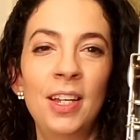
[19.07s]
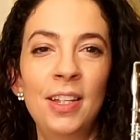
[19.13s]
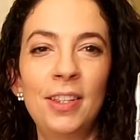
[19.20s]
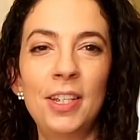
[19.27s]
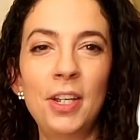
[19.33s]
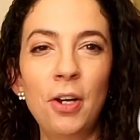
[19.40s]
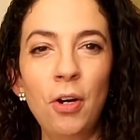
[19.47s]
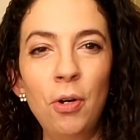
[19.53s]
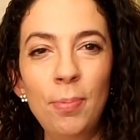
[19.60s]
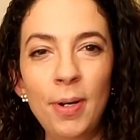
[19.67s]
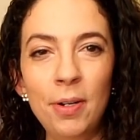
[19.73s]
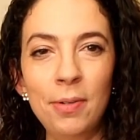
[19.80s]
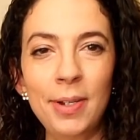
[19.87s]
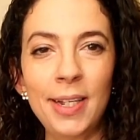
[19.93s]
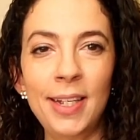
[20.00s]
The
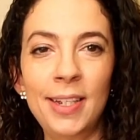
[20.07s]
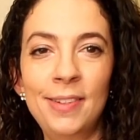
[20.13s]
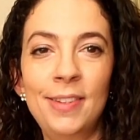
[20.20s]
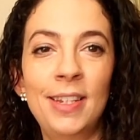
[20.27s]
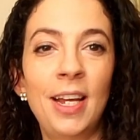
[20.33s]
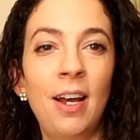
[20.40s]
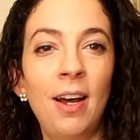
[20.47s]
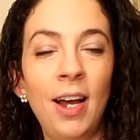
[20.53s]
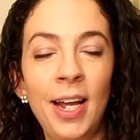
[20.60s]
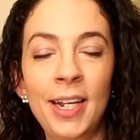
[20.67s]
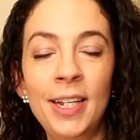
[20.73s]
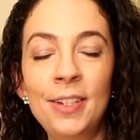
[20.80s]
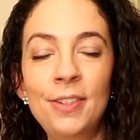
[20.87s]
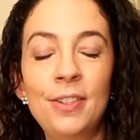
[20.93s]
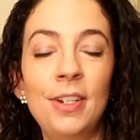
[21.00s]
oboe is the
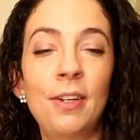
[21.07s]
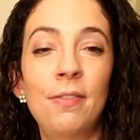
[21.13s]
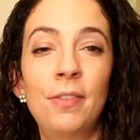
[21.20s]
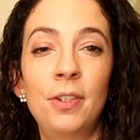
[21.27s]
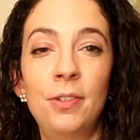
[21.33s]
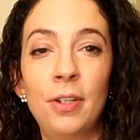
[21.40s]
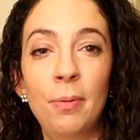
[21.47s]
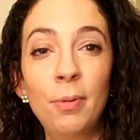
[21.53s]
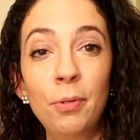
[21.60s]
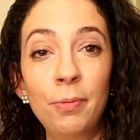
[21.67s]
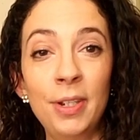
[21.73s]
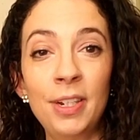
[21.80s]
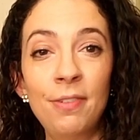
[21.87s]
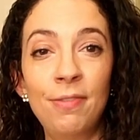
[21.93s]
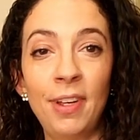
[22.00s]
highest of the double
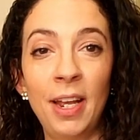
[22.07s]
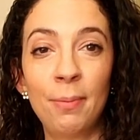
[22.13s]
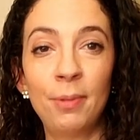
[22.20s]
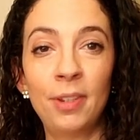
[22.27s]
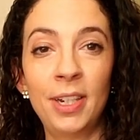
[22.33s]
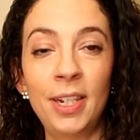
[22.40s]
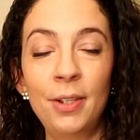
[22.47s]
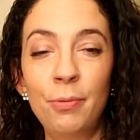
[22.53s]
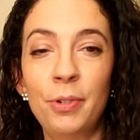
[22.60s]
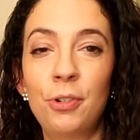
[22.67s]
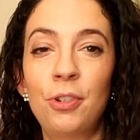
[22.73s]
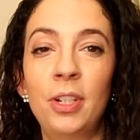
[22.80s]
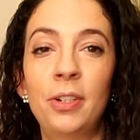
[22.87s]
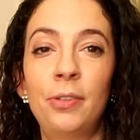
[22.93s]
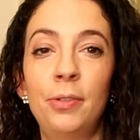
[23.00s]
reed family,
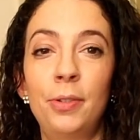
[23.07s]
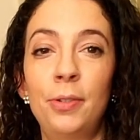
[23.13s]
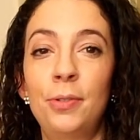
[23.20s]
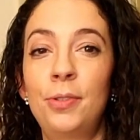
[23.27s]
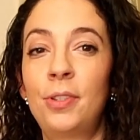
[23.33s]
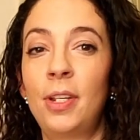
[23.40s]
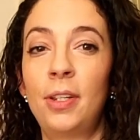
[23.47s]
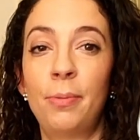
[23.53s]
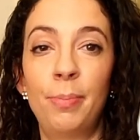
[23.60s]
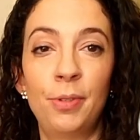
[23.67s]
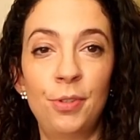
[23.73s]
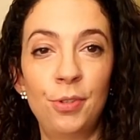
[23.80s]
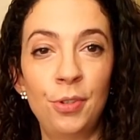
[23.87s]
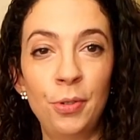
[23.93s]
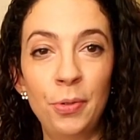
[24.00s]
which includes the
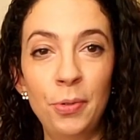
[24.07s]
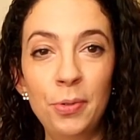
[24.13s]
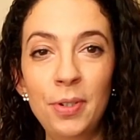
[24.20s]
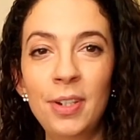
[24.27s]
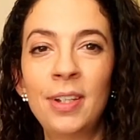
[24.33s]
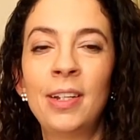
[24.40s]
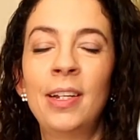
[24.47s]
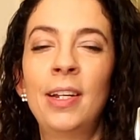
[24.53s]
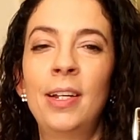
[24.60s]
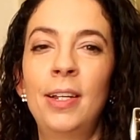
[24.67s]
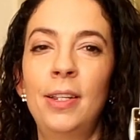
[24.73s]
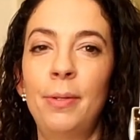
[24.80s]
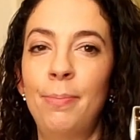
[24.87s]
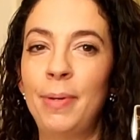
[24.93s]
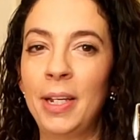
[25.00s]
bassoon,
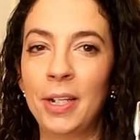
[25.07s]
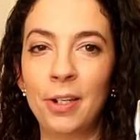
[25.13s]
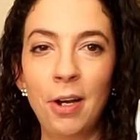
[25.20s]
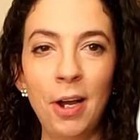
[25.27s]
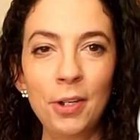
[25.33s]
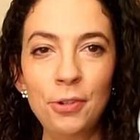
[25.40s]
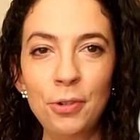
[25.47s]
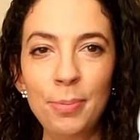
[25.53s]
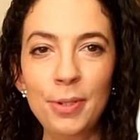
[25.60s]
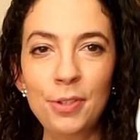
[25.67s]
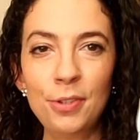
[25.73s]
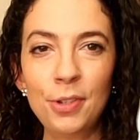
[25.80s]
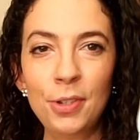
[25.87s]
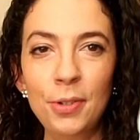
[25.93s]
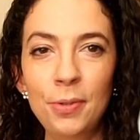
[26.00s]
the big
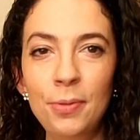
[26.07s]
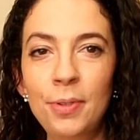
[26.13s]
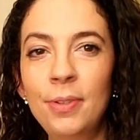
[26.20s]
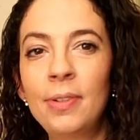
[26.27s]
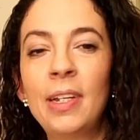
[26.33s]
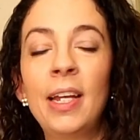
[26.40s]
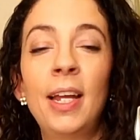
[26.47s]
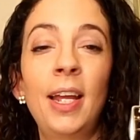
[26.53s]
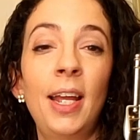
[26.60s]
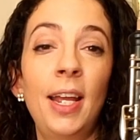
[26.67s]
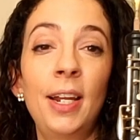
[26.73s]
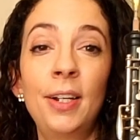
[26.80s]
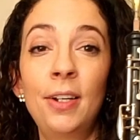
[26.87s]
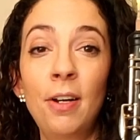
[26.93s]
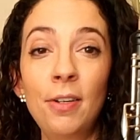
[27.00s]
contrabassoon,
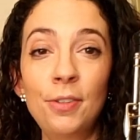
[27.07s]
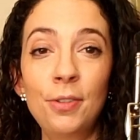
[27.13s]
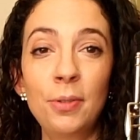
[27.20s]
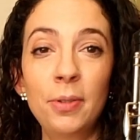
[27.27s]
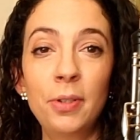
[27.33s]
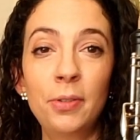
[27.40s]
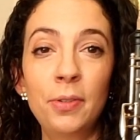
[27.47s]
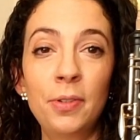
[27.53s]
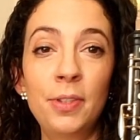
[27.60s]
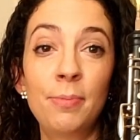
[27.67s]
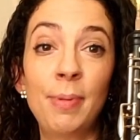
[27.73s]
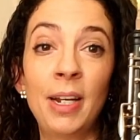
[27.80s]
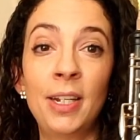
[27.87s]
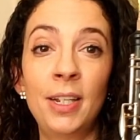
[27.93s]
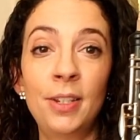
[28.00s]
and it also includes
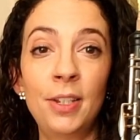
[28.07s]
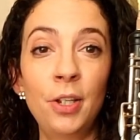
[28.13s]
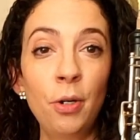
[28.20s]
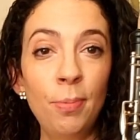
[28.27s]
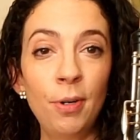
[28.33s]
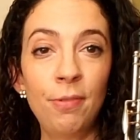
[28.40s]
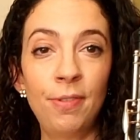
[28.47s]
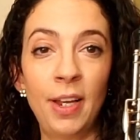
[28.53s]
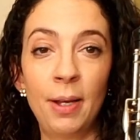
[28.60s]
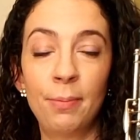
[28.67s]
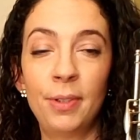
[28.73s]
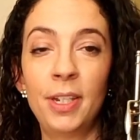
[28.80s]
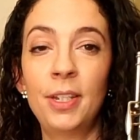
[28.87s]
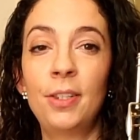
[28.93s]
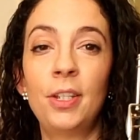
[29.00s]
many in the oboe
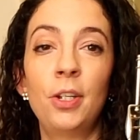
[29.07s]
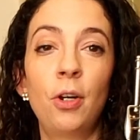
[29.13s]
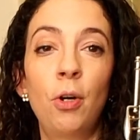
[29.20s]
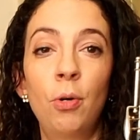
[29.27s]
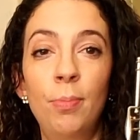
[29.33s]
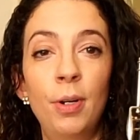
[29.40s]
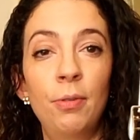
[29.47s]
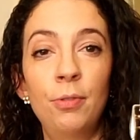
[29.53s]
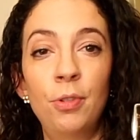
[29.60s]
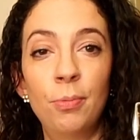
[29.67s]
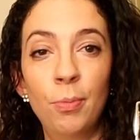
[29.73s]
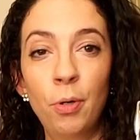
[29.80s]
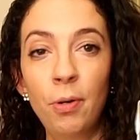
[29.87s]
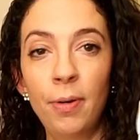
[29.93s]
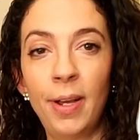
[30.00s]
family, the oboe
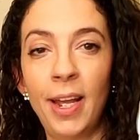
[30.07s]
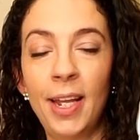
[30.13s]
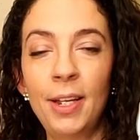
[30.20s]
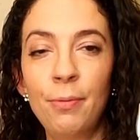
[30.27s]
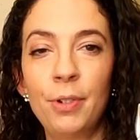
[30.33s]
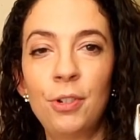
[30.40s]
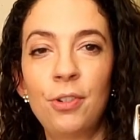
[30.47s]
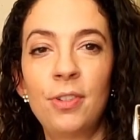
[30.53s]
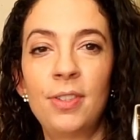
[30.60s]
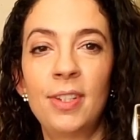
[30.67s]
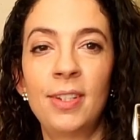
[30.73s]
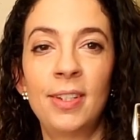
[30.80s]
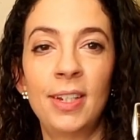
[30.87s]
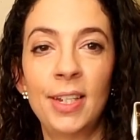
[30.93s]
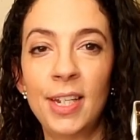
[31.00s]
d'amore, which is
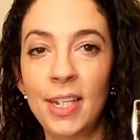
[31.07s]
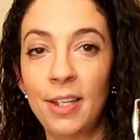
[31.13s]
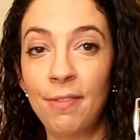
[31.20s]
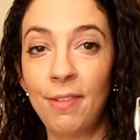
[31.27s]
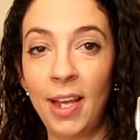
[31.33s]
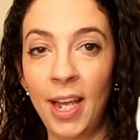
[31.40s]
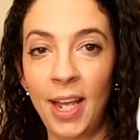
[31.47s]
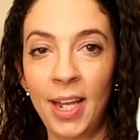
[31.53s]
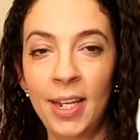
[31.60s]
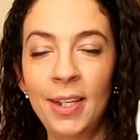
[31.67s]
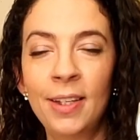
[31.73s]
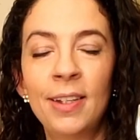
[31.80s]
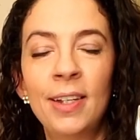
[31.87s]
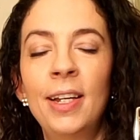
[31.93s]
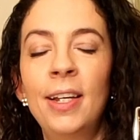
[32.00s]
in the key of A,
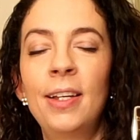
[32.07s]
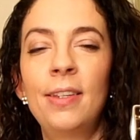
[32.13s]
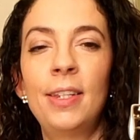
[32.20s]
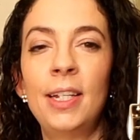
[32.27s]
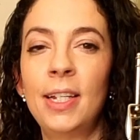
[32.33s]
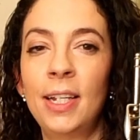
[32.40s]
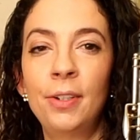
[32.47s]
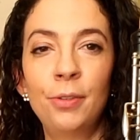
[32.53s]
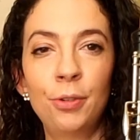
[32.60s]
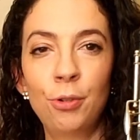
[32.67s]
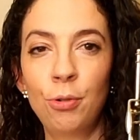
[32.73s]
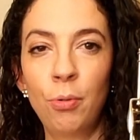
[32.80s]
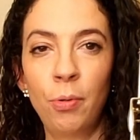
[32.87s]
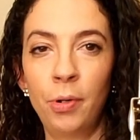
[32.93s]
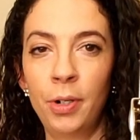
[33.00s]
the English
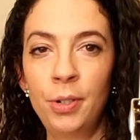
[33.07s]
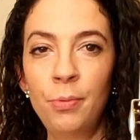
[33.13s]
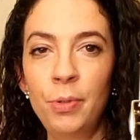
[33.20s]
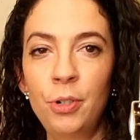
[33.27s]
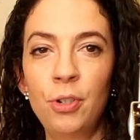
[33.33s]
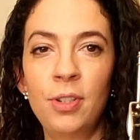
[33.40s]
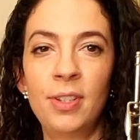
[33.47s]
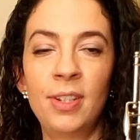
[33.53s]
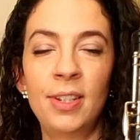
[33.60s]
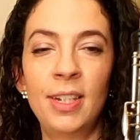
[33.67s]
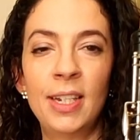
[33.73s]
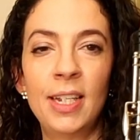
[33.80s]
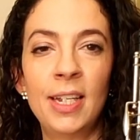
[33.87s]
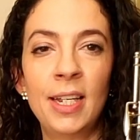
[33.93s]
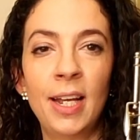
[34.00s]
horn, which is in the
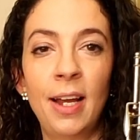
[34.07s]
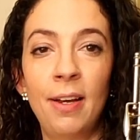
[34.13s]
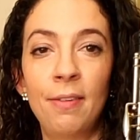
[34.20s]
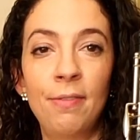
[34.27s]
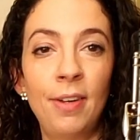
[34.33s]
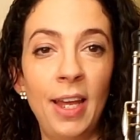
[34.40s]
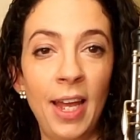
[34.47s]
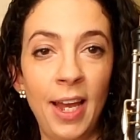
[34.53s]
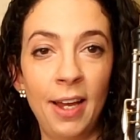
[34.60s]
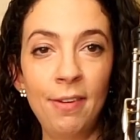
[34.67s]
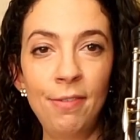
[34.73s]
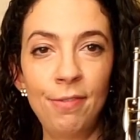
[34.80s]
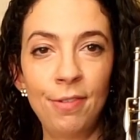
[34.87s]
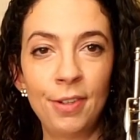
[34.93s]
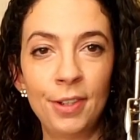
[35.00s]
key of F,
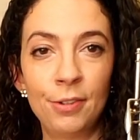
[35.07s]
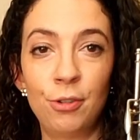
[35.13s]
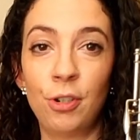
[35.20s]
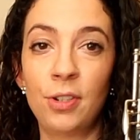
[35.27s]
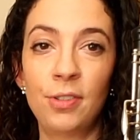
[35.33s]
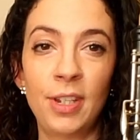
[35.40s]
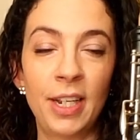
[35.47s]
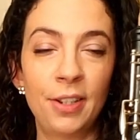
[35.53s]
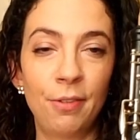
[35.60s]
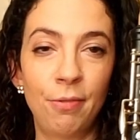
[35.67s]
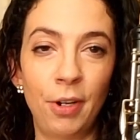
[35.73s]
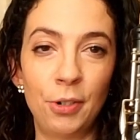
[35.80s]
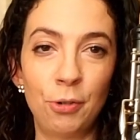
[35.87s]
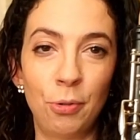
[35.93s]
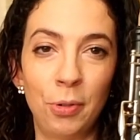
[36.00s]
just like the
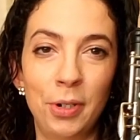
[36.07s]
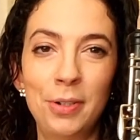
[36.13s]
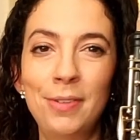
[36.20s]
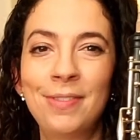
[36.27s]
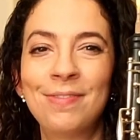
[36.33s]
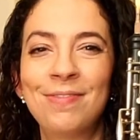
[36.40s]
French horn,